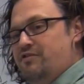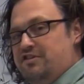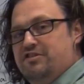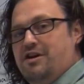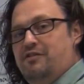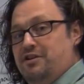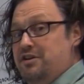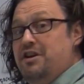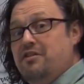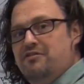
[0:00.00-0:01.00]
That's covered in
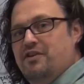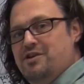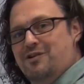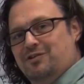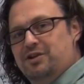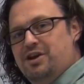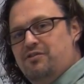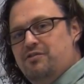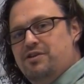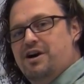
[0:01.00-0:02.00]
another video
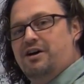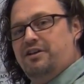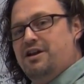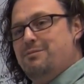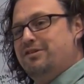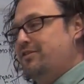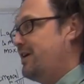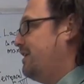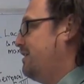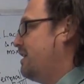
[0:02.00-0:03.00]
altogether, the autonomics of the
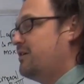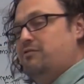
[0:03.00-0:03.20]
head and neck.